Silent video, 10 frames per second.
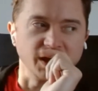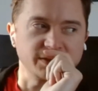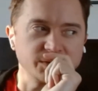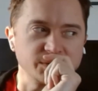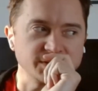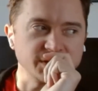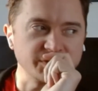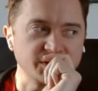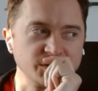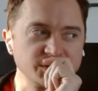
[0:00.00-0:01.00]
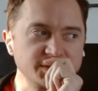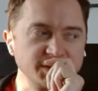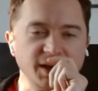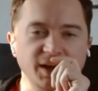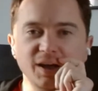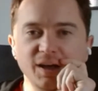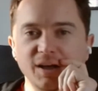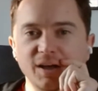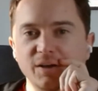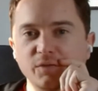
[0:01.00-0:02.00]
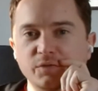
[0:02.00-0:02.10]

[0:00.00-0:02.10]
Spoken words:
I thought it was off the coast of